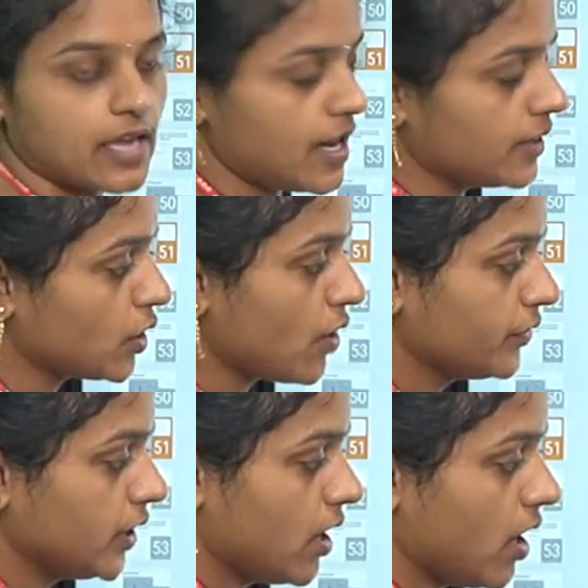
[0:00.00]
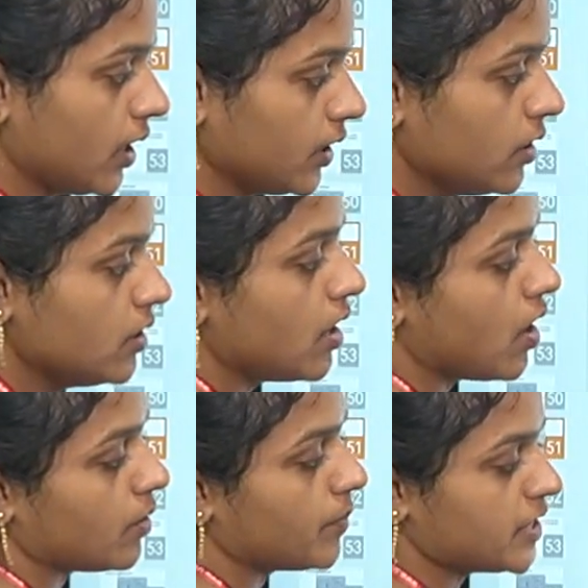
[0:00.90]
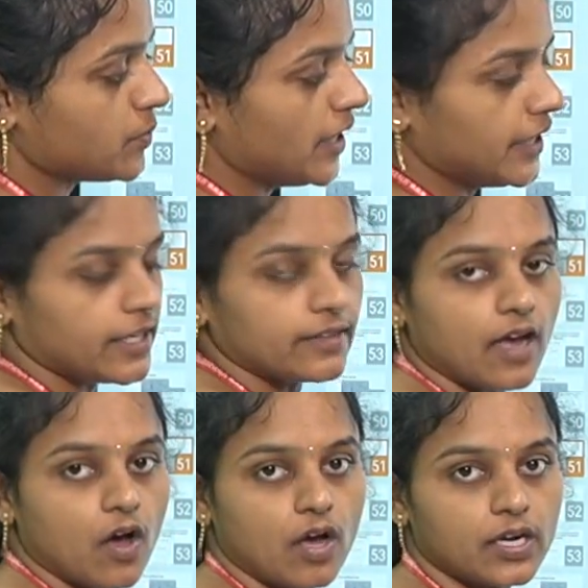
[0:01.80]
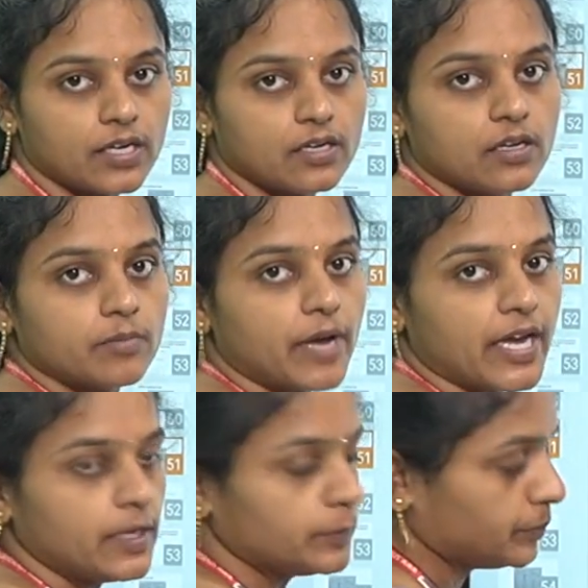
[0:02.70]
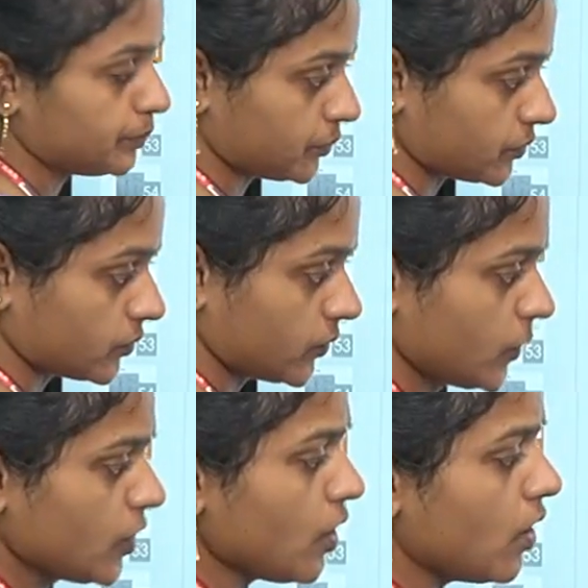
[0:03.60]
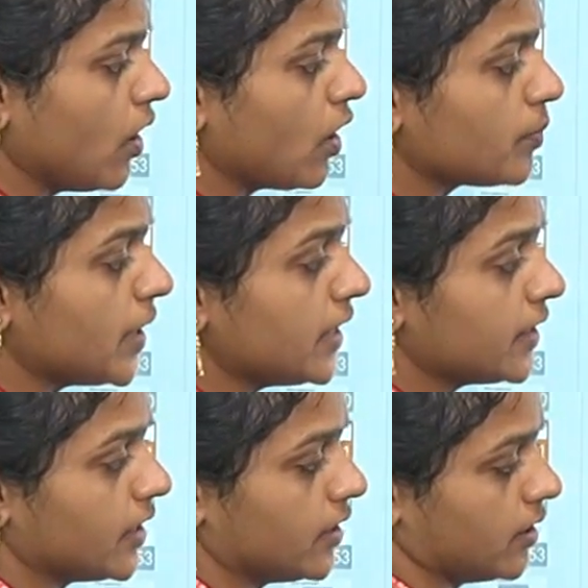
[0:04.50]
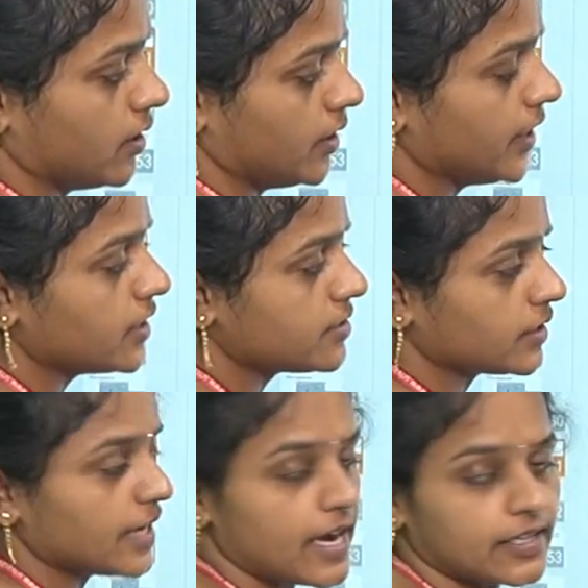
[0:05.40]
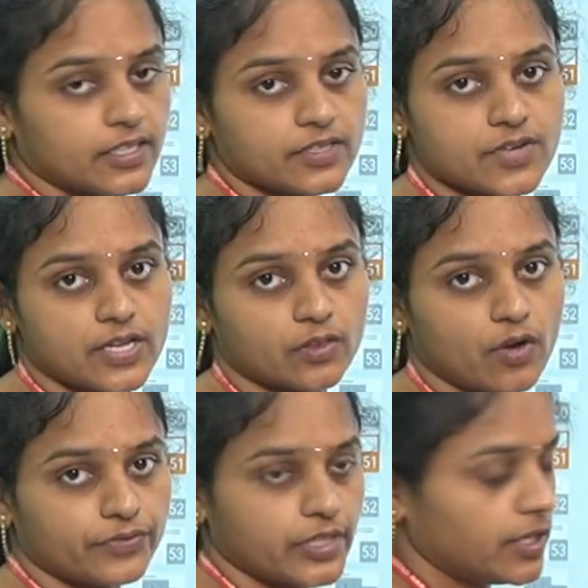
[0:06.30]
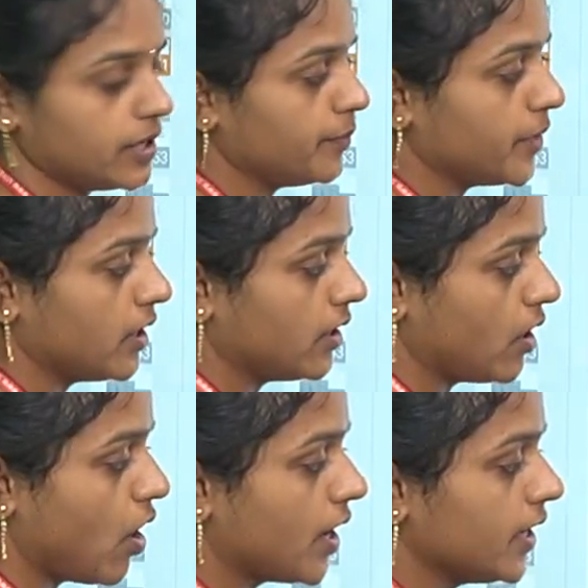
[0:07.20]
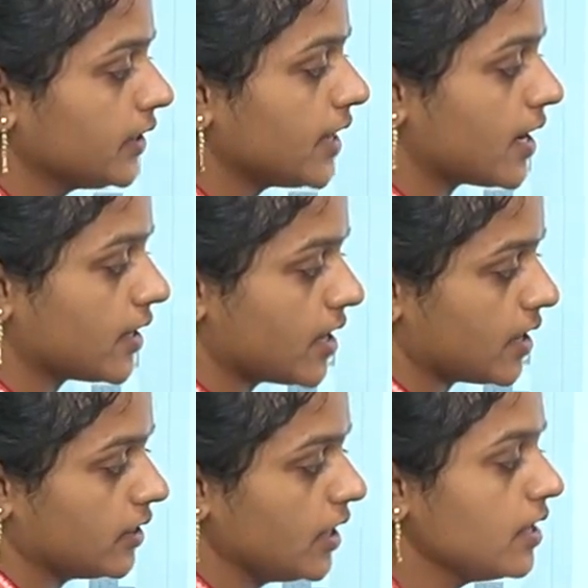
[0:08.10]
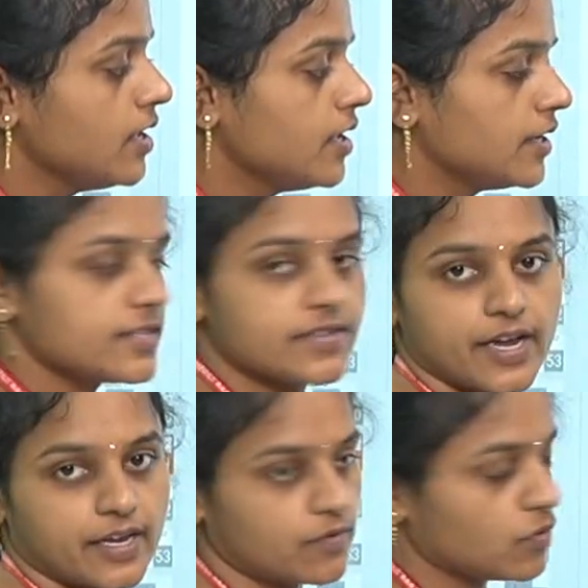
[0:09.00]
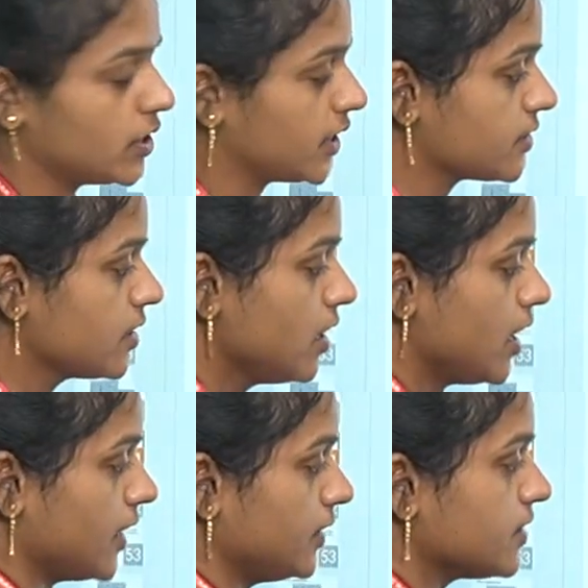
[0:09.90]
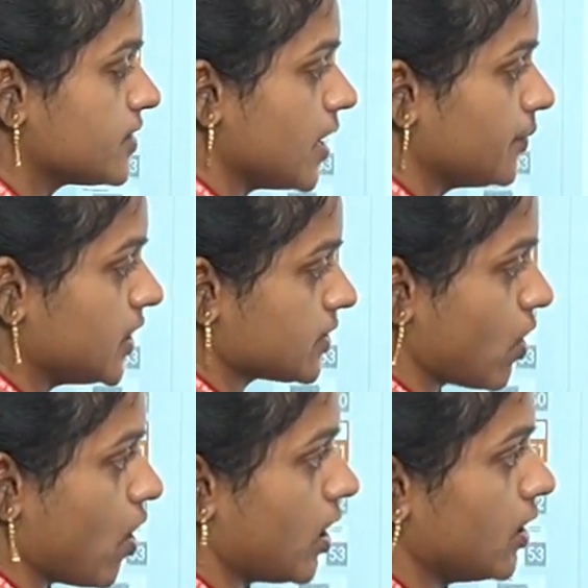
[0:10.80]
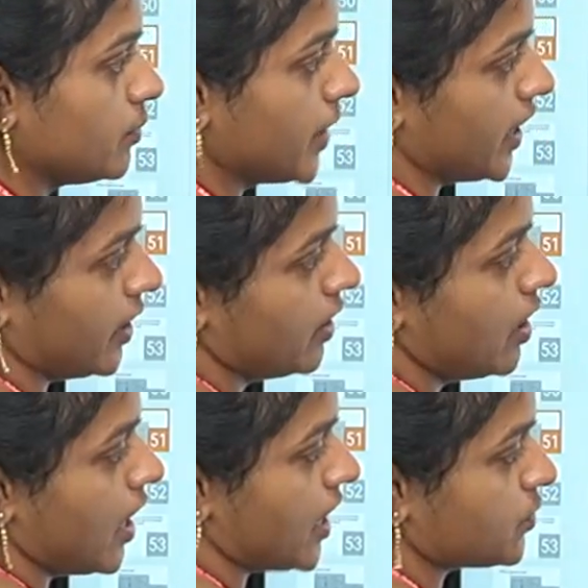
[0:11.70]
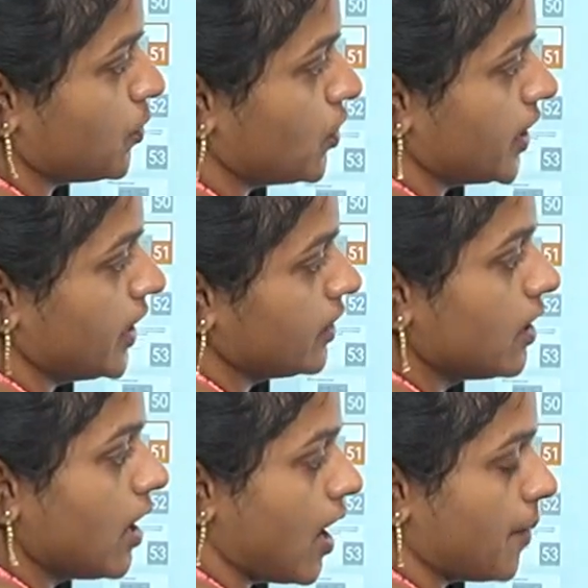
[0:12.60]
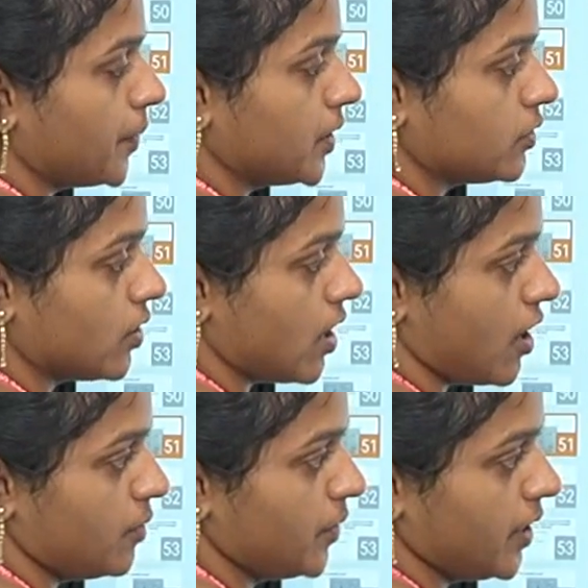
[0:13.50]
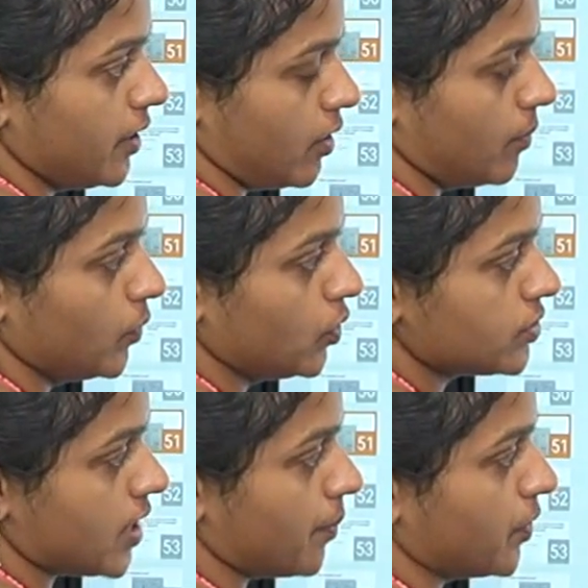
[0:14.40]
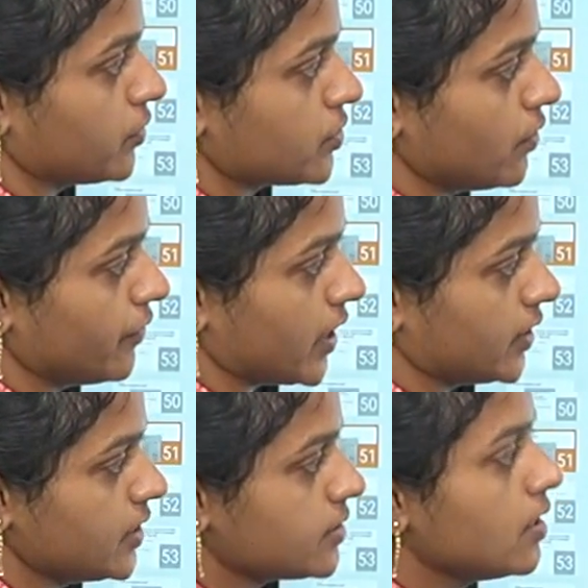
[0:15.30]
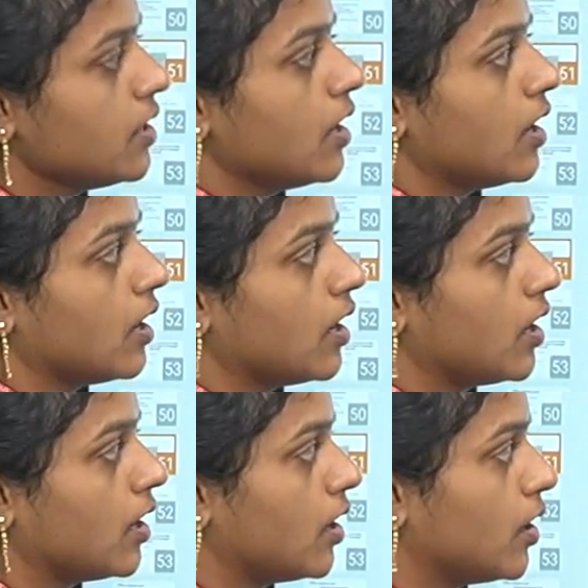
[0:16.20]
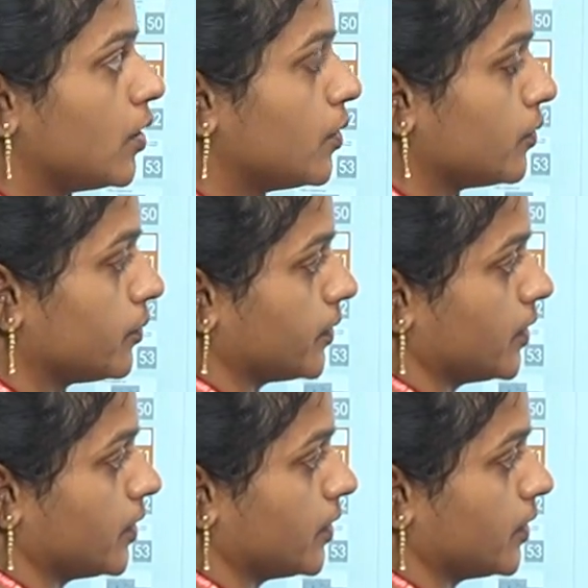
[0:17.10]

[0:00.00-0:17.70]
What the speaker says: the length of the arc, or by splitting the arc by increasing the electric strength of the oil greater than the restriking voltage. At this time this oil may exploded up, the oil may moves up. So for this to